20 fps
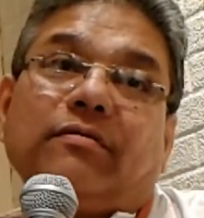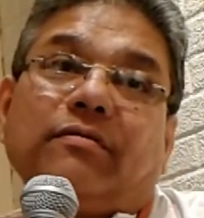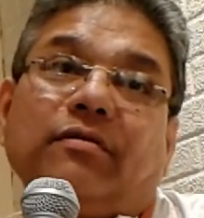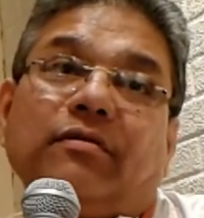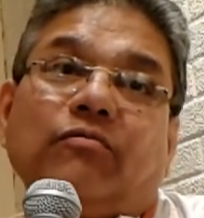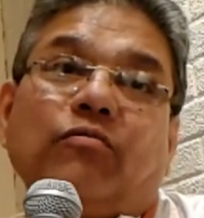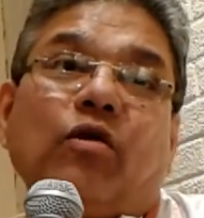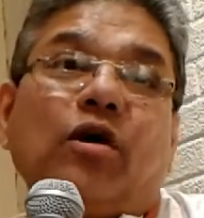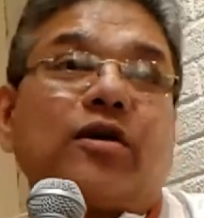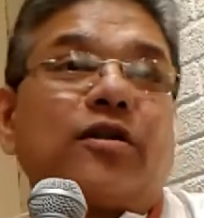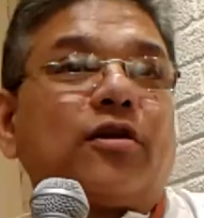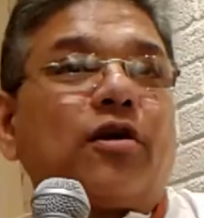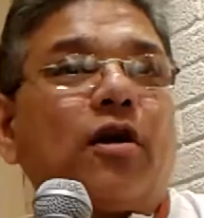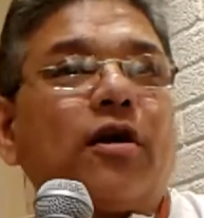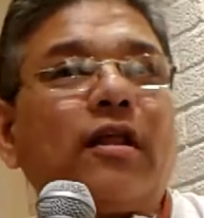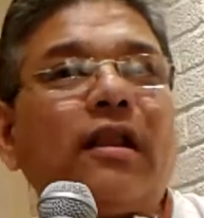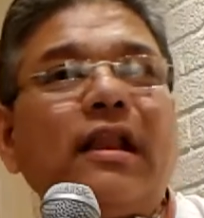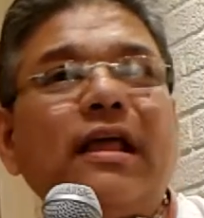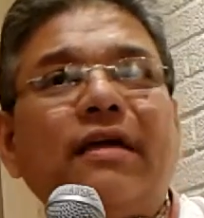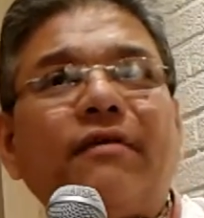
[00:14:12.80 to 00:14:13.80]
Water
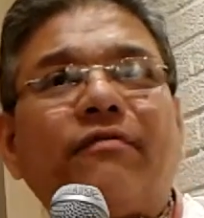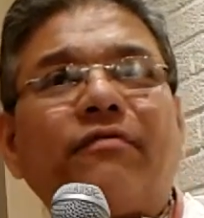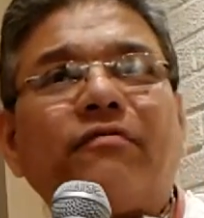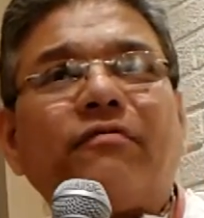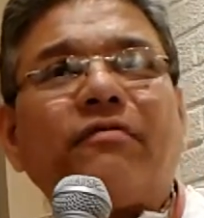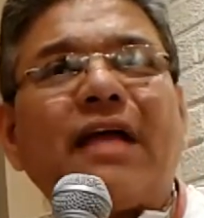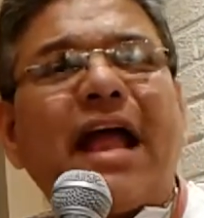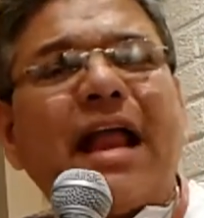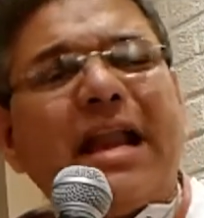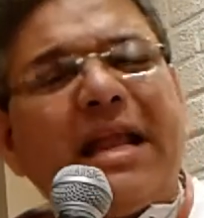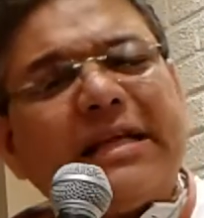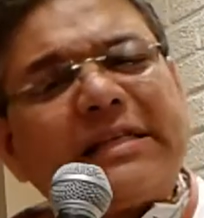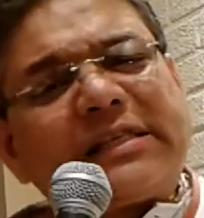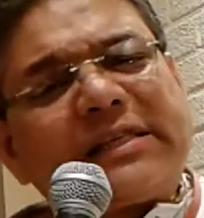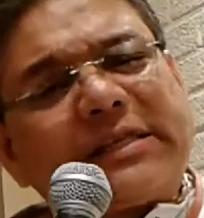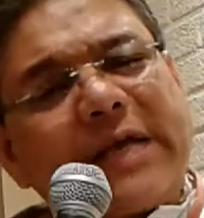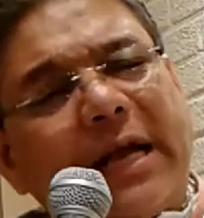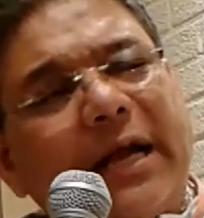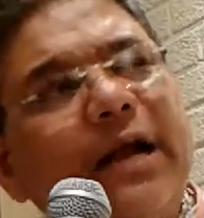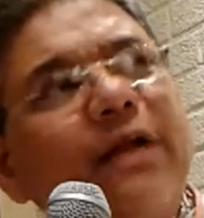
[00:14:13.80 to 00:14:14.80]
on a leaf. Any
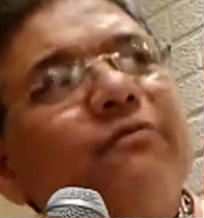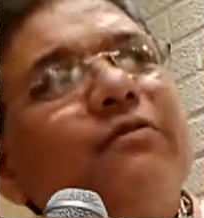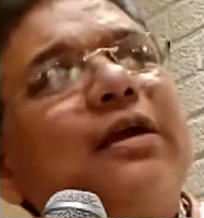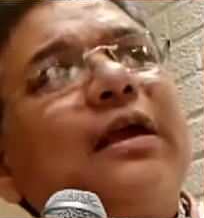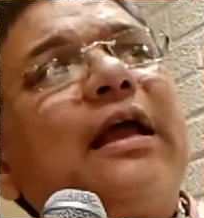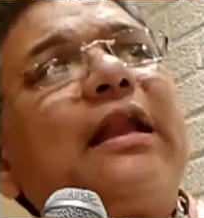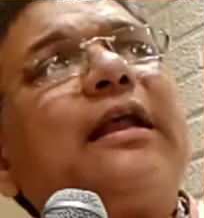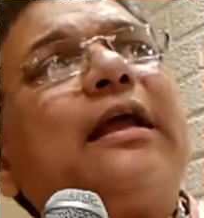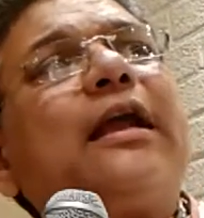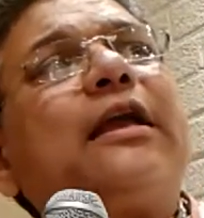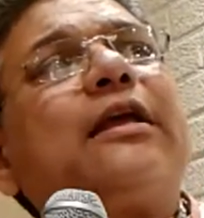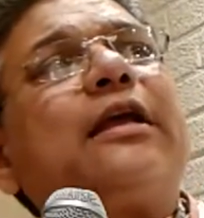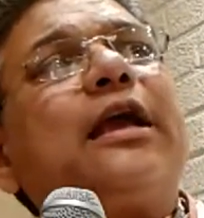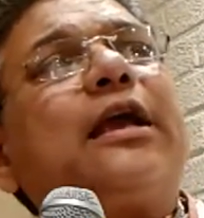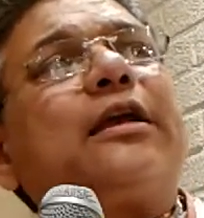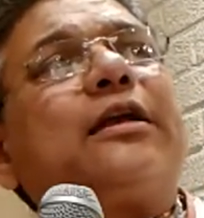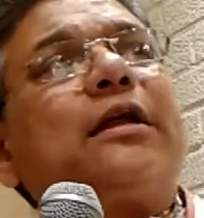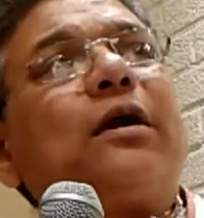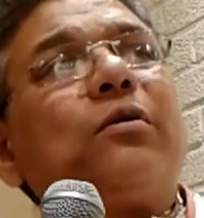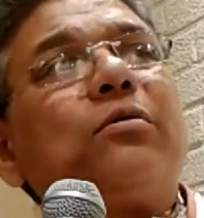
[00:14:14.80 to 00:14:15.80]
second we can get
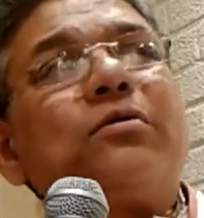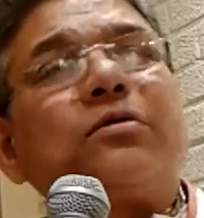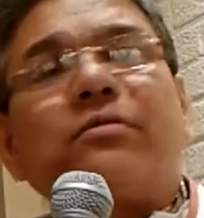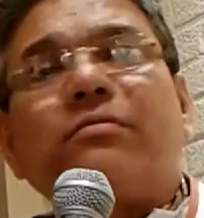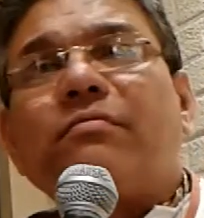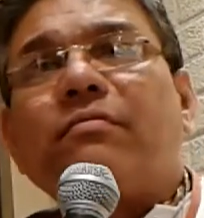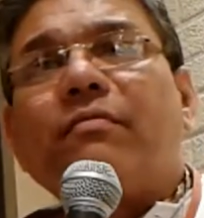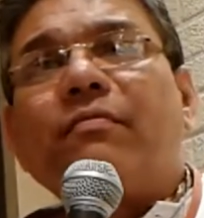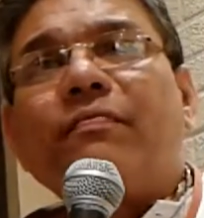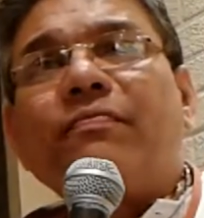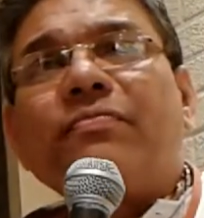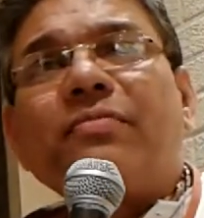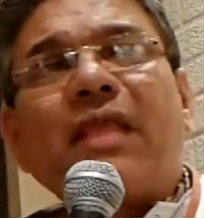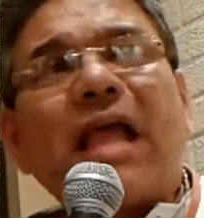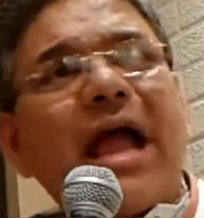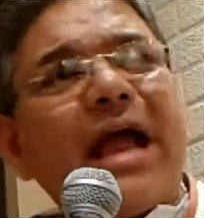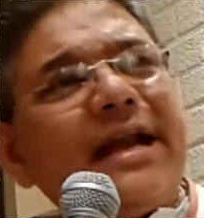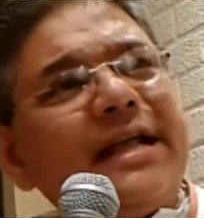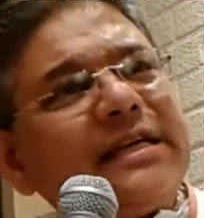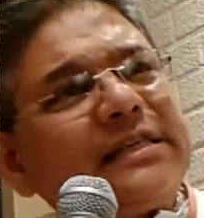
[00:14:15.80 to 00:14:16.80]
kicked out.
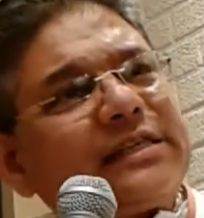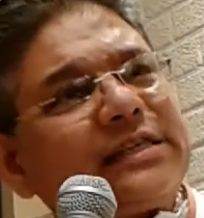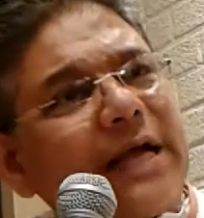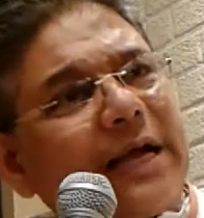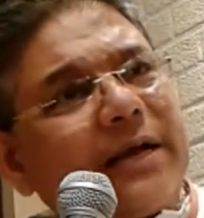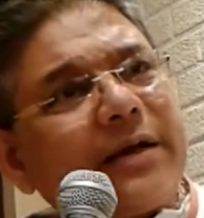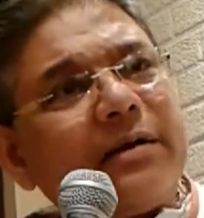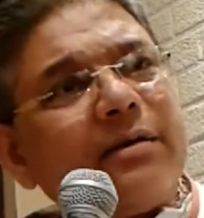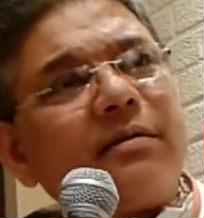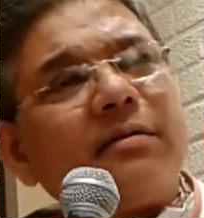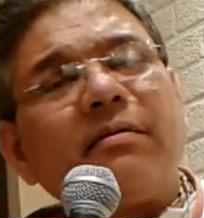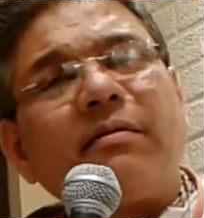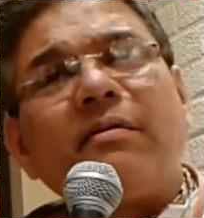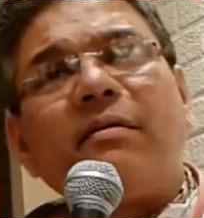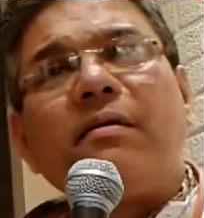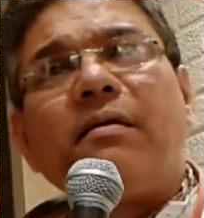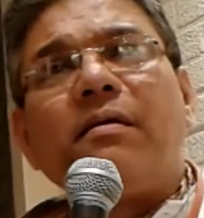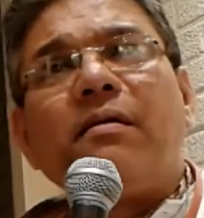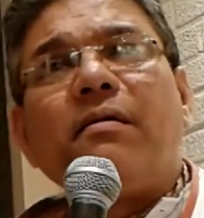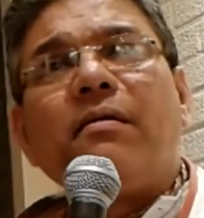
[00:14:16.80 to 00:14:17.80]
Any second.
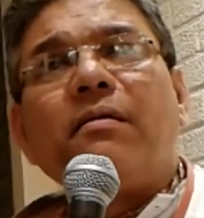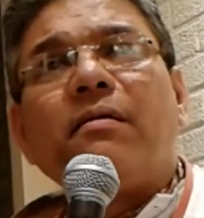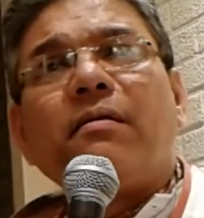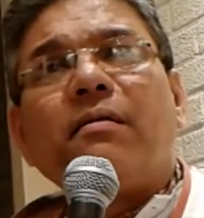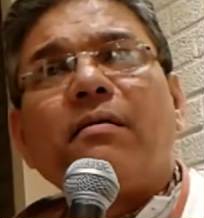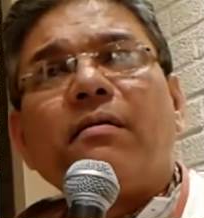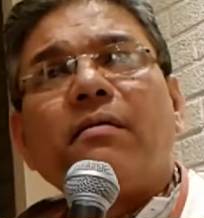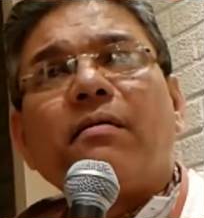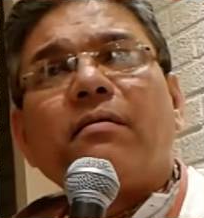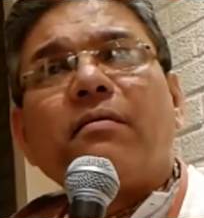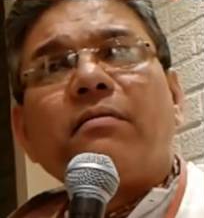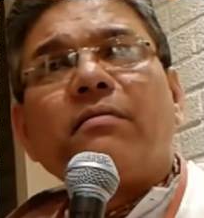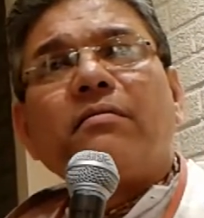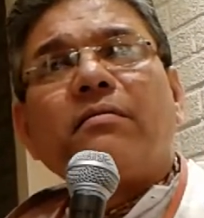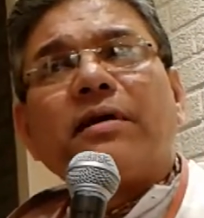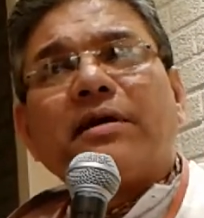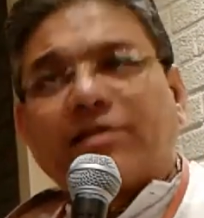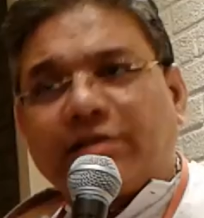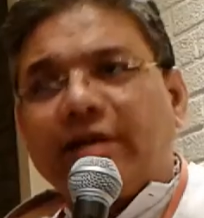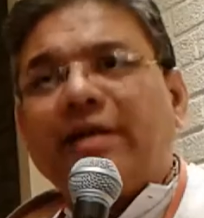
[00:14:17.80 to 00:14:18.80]

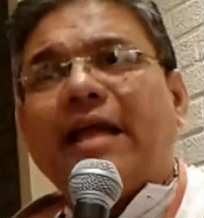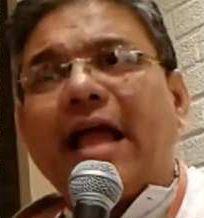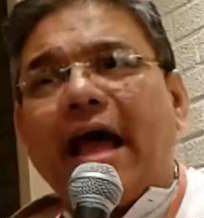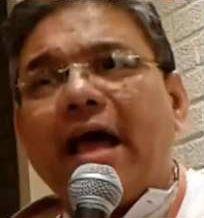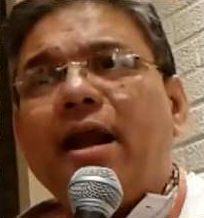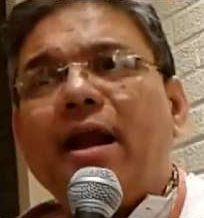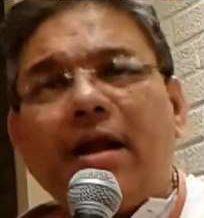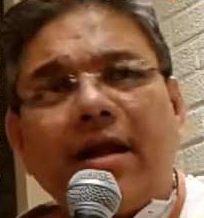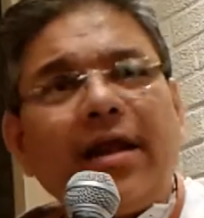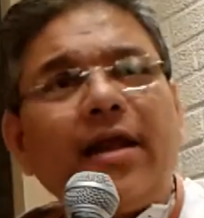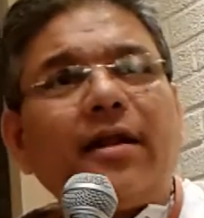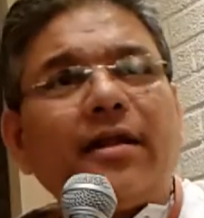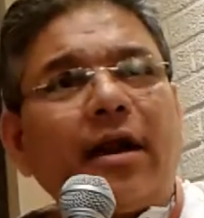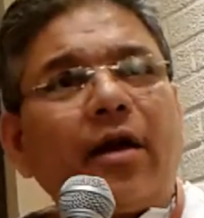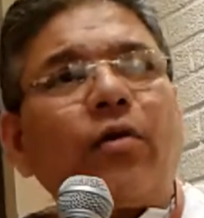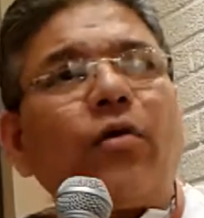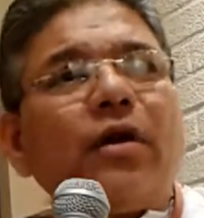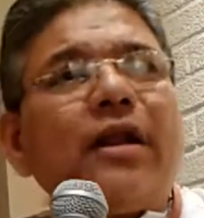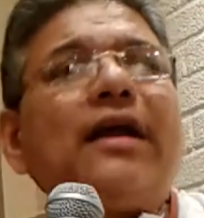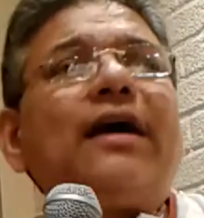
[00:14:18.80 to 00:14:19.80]
Is it guaranteed that
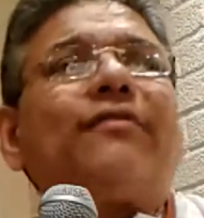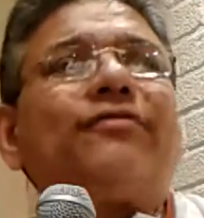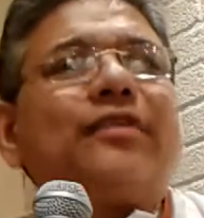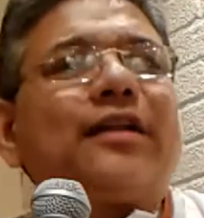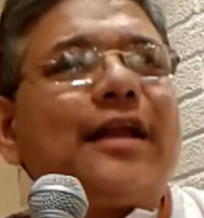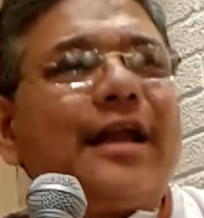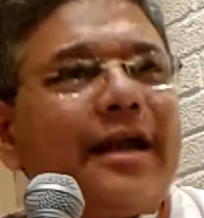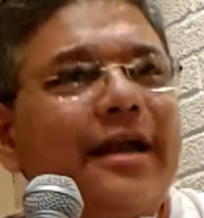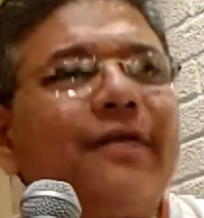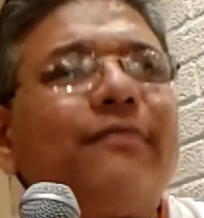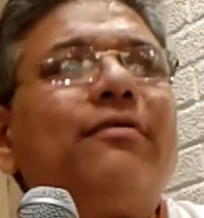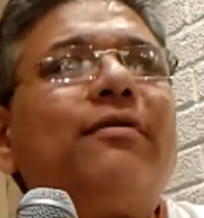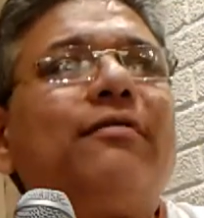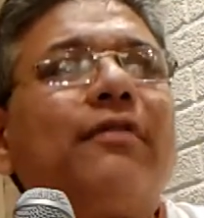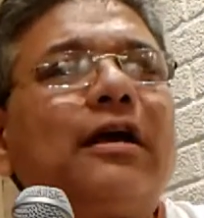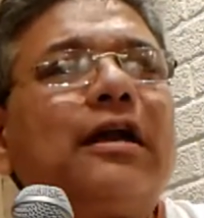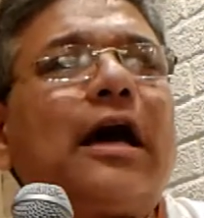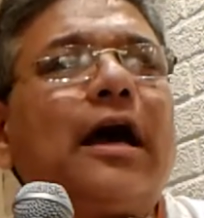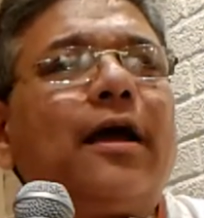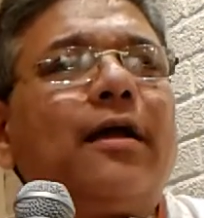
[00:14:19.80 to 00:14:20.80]
only after 80 we will
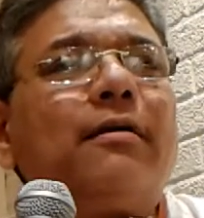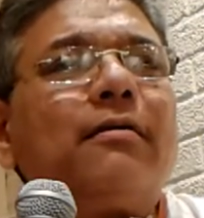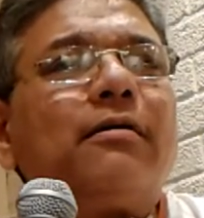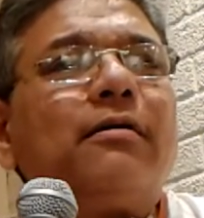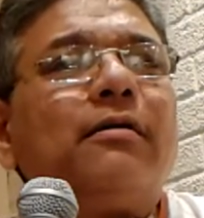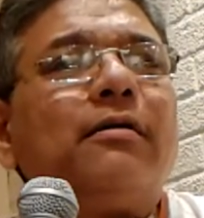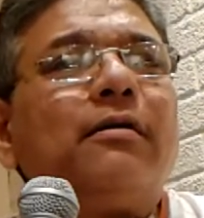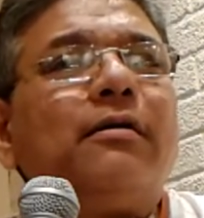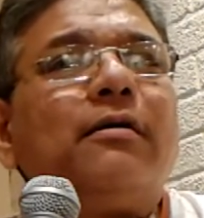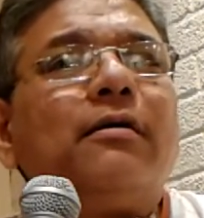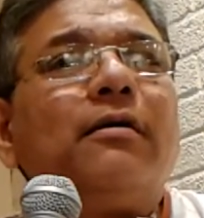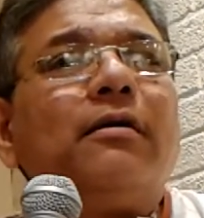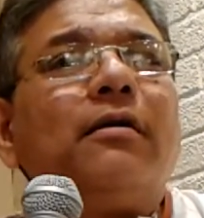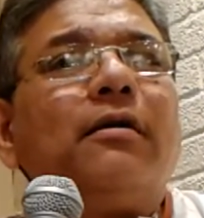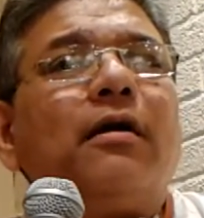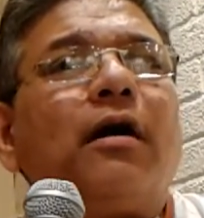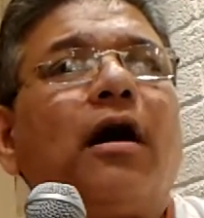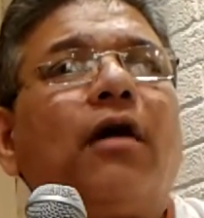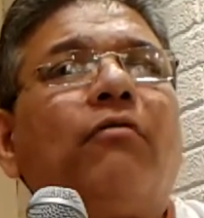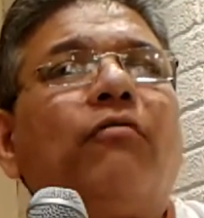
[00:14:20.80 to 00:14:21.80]
die?
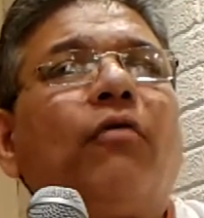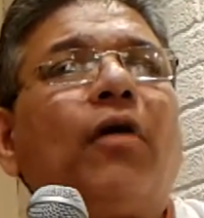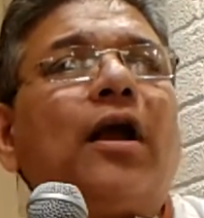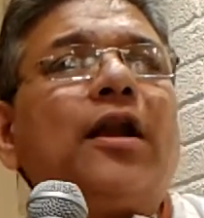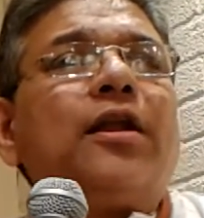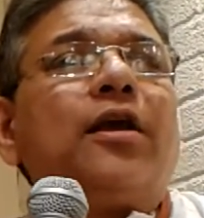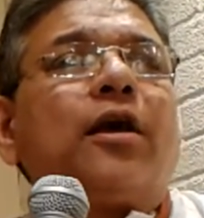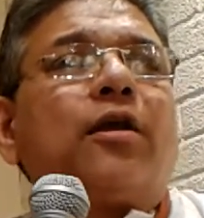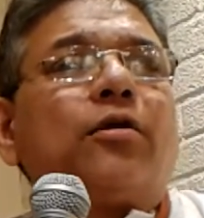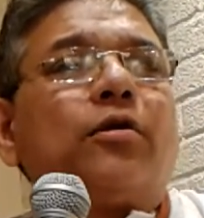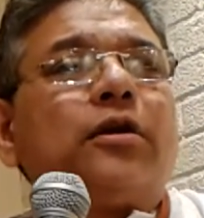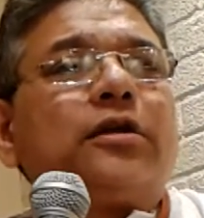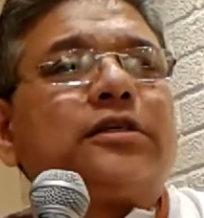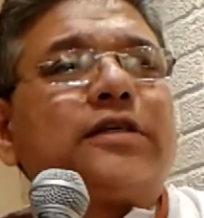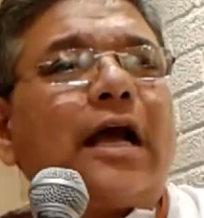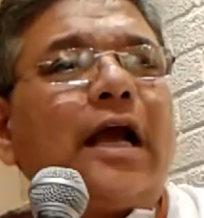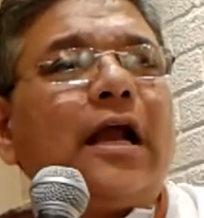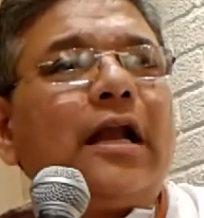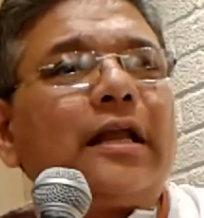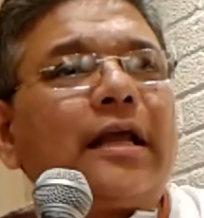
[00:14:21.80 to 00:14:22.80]
A 1-year-old
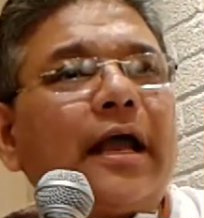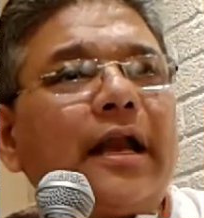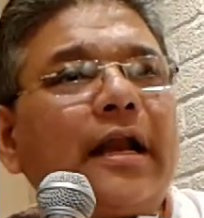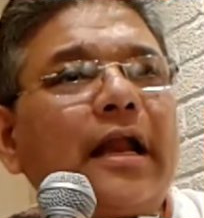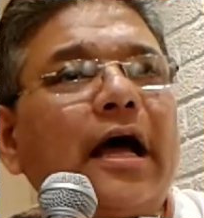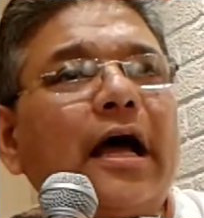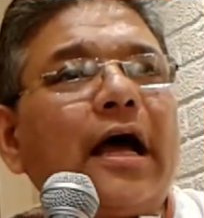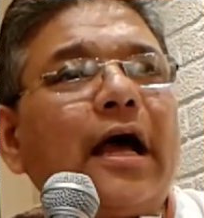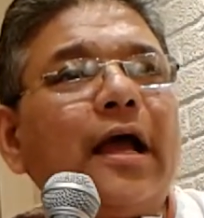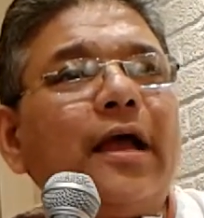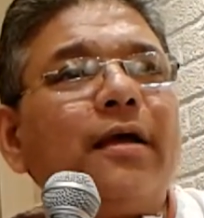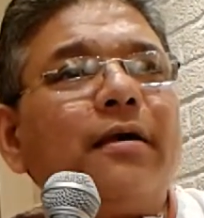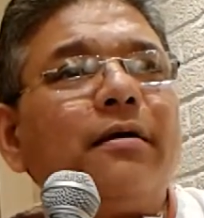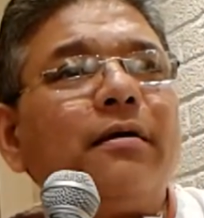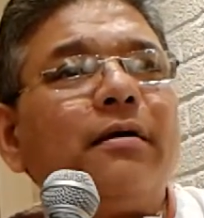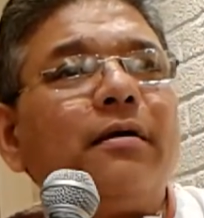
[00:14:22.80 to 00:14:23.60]
child can die.